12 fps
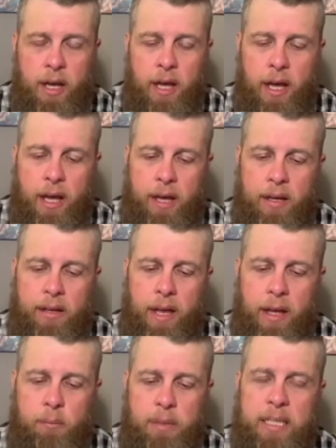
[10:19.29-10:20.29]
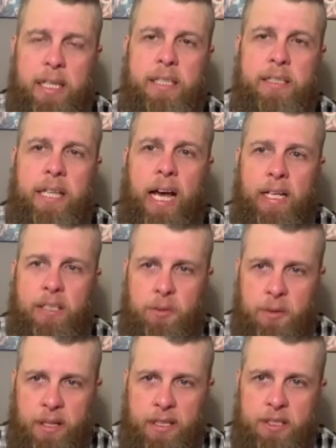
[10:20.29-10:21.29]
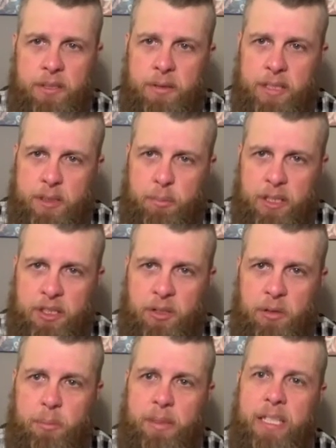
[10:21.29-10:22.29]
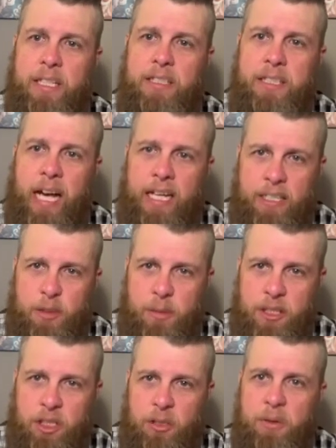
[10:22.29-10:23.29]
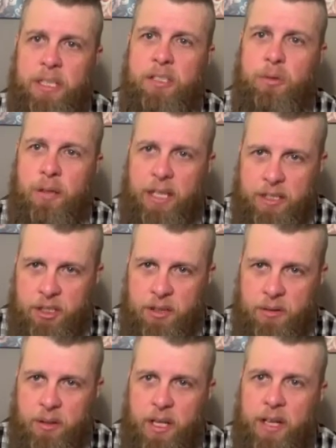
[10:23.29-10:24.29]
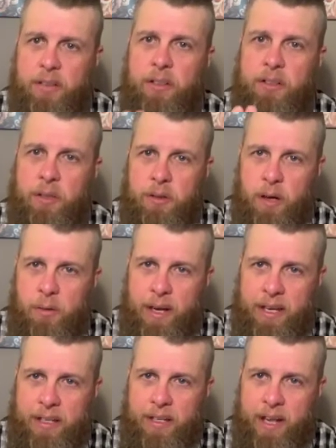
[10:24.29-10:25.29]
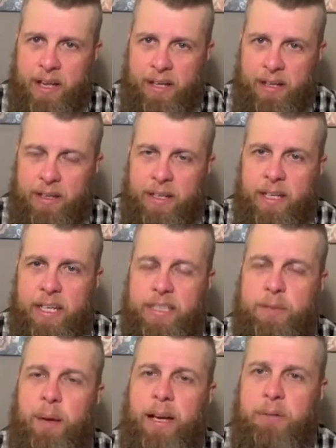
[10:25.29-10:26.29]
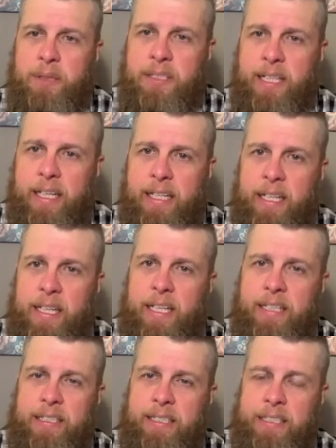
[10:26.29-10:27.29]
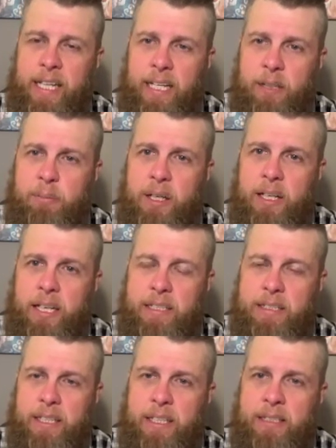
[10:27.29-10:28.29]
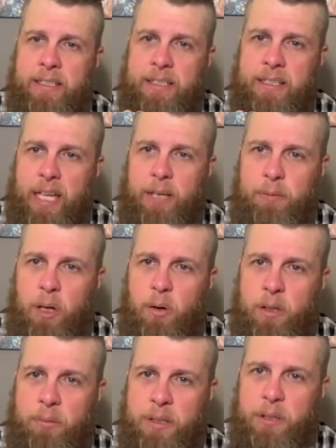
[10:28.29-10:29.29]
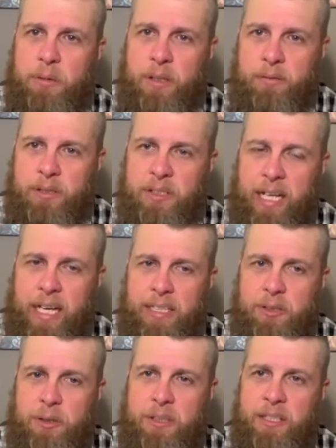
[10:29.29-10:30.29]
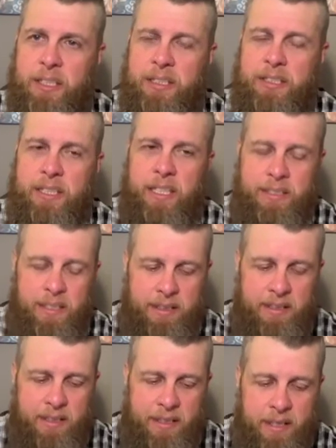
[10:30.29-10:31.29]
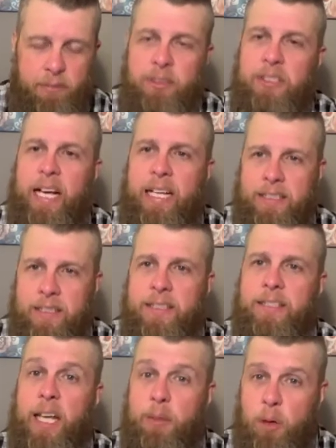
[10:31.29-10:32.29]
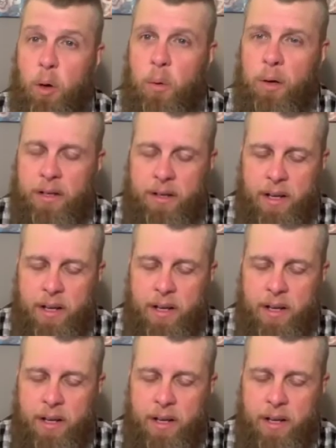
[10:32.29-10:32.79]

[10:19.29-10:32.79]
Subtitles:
And because God is relational, he's missional. And because God is missional, he's relational. The two go hand in hand. As Mike would say, it's the same coin with two different sides. Or it's a different sides of the same coin.